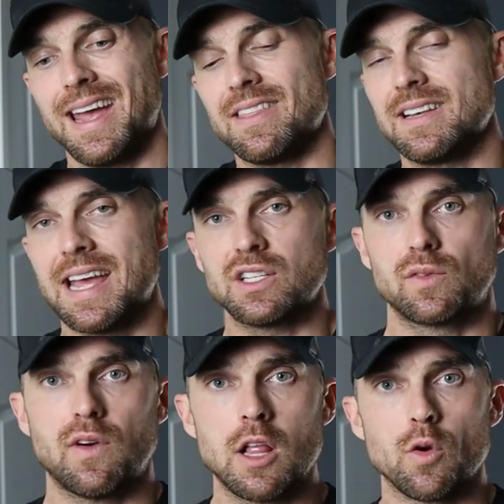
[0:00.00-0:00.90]
in the
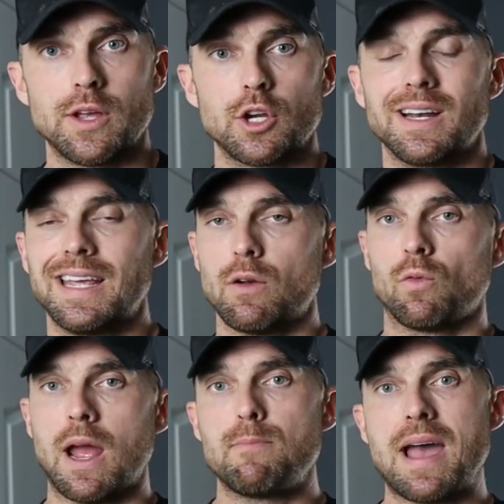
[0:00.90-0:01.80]
days following, you're gonna get
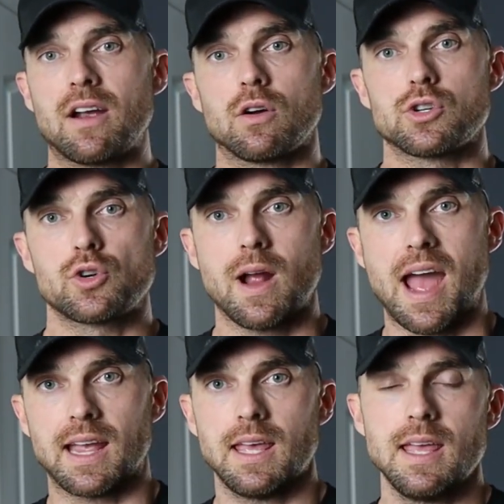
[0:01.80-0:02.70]
right back on
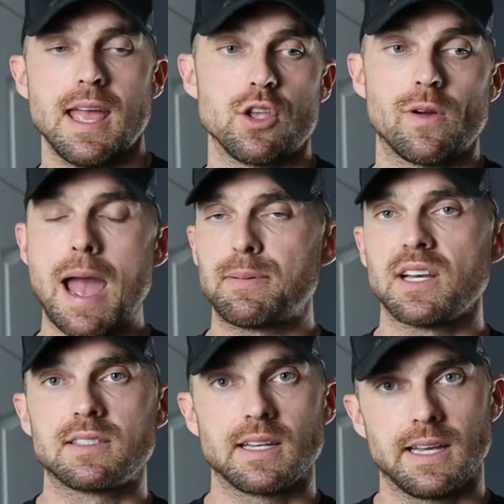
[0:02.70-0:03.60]
track and your
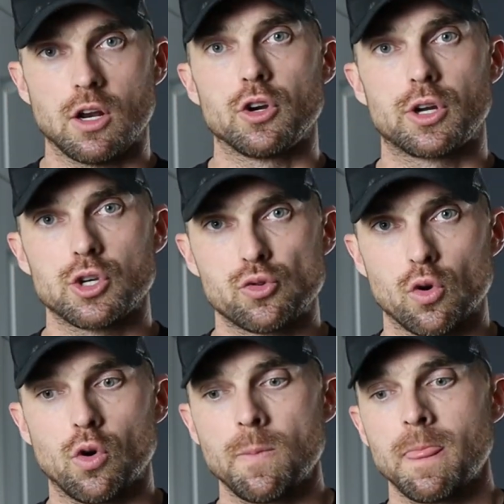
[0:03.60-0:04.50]
appetite's gonna get under
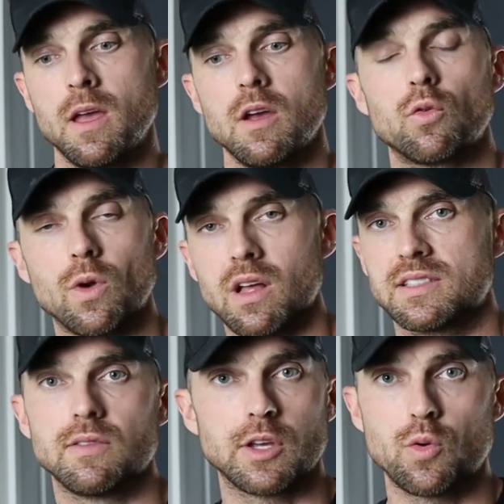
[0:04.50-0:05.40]
control
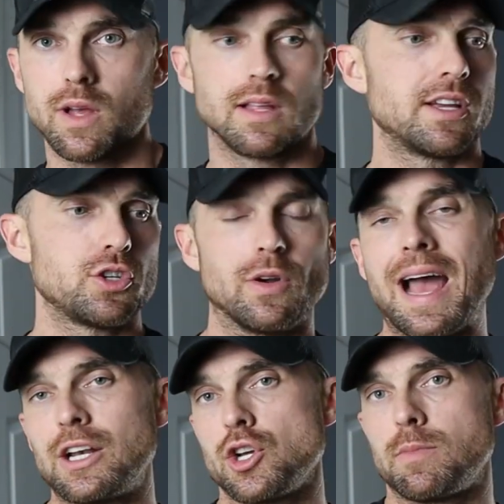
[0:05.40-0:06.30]
relatively quickly because you're
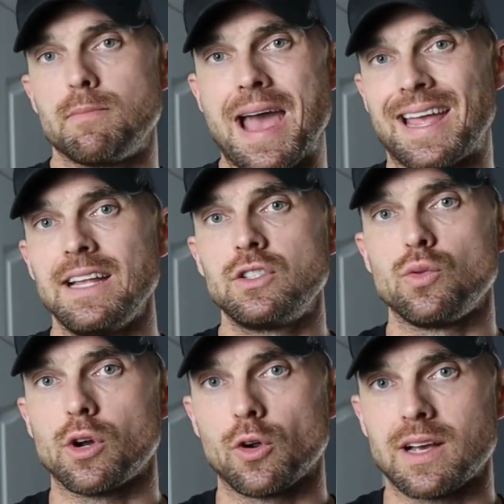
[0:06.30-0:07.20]
not jumping back
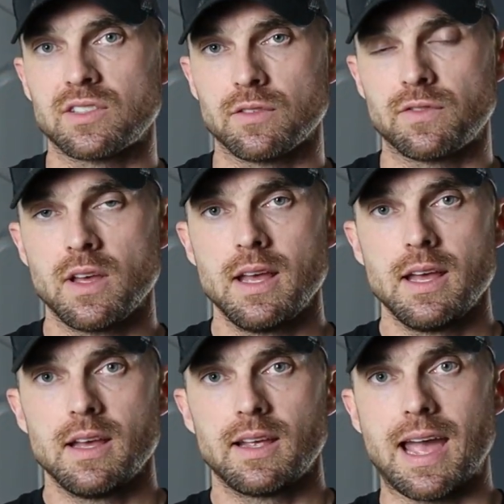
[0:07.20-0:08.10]
into aggressive
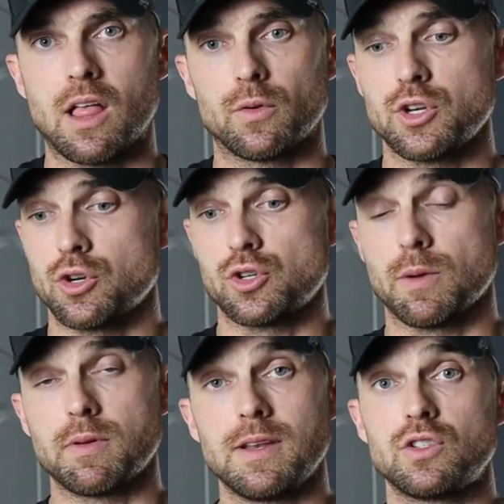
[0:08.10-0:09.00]
calories, you're
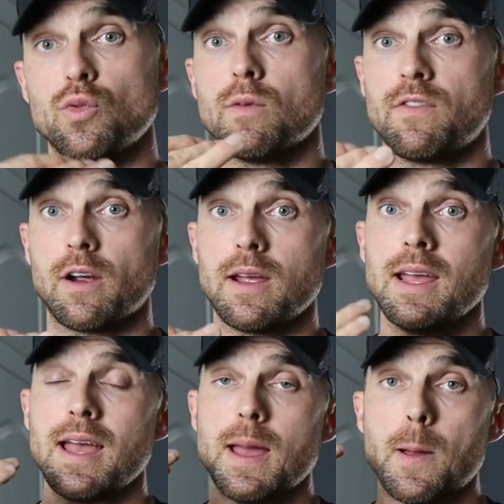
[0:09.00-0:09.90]
jumping into a
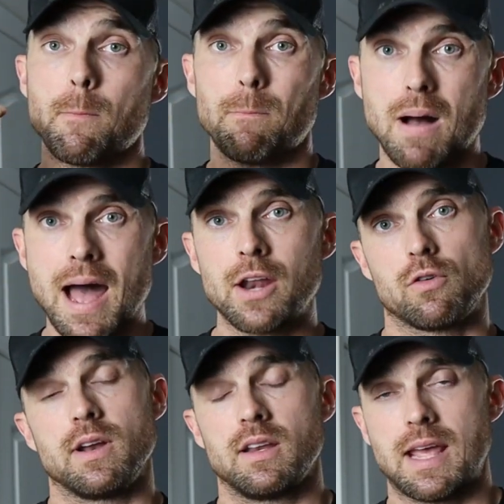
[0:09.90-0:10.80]
very
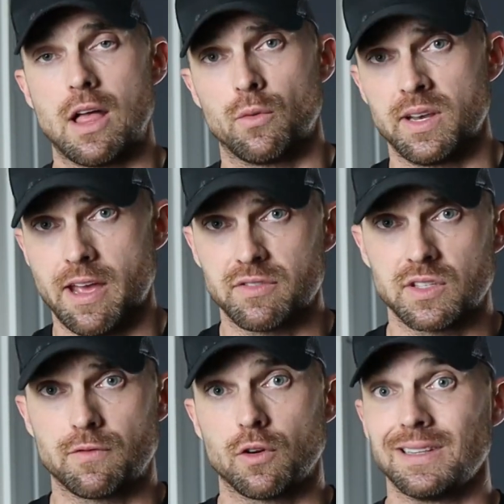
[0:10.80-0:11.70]
moderate calorie
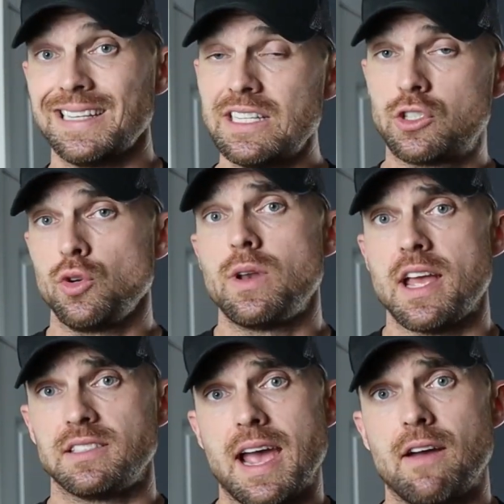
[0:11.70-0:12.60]
deficit for at least two
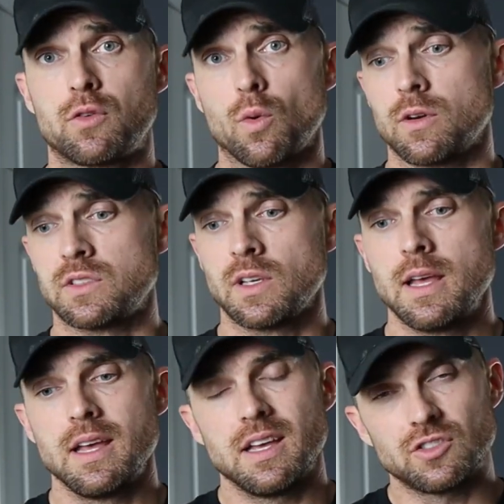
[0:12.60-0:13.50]
days afterwards.
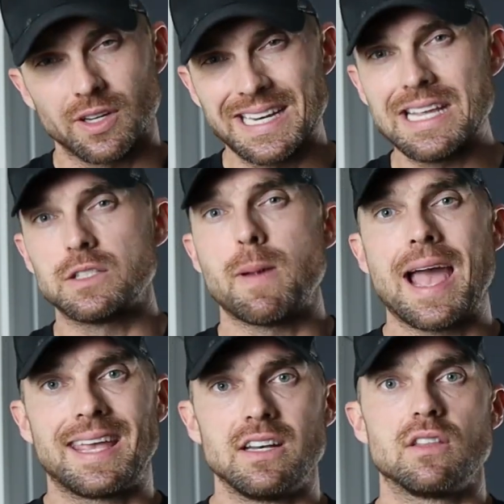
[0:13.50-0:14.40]
So you can ease
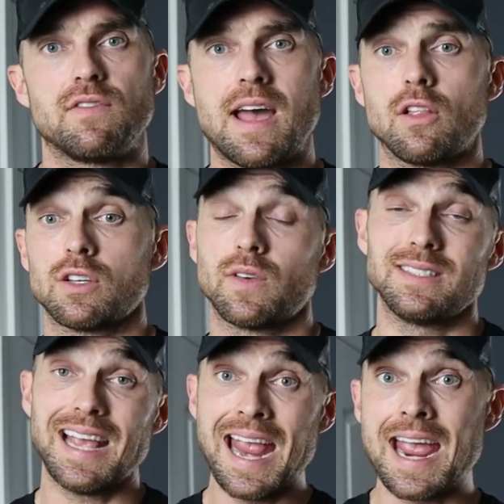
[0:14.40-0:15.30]
back into the fat loss
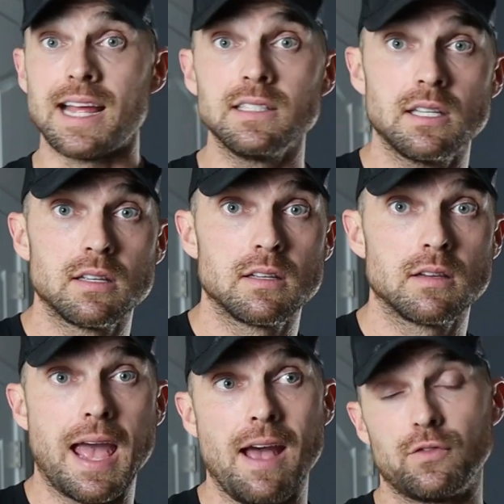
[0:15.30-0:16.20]
phase. And
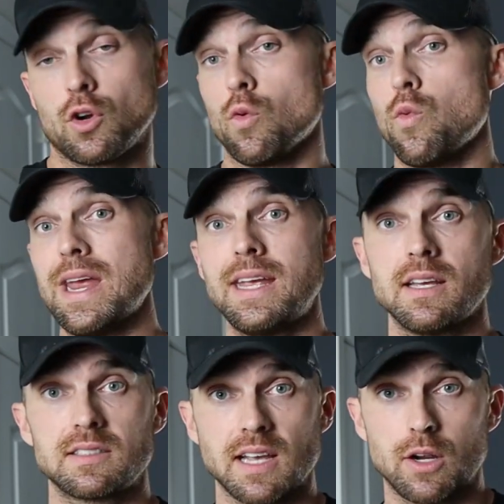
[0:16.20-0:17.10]
after a
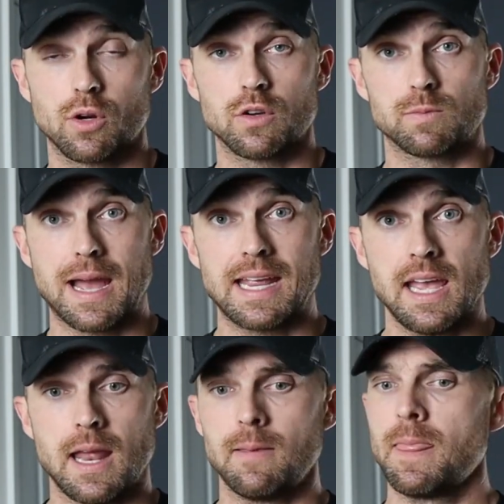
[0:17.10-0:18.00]
week cycle goes by
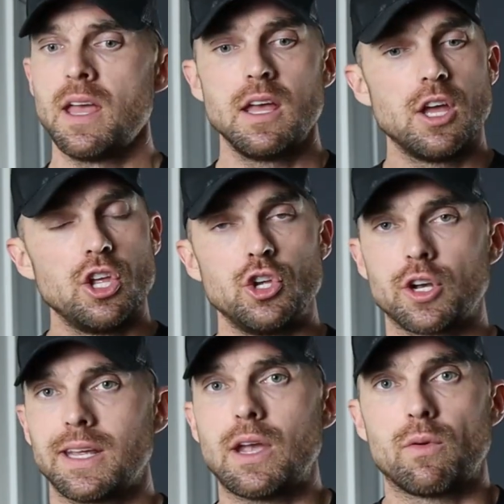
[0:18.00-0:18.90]
again,
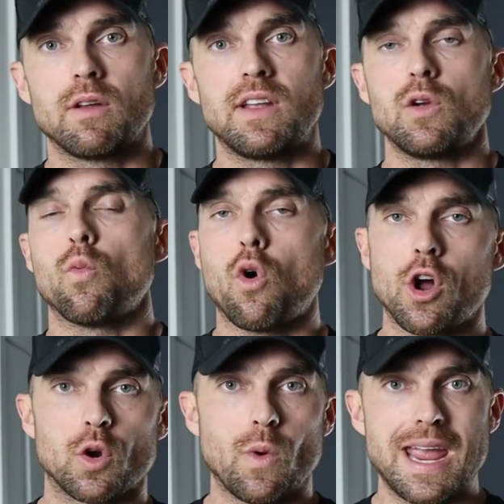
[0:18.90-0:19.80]
you're gonna get rid of any water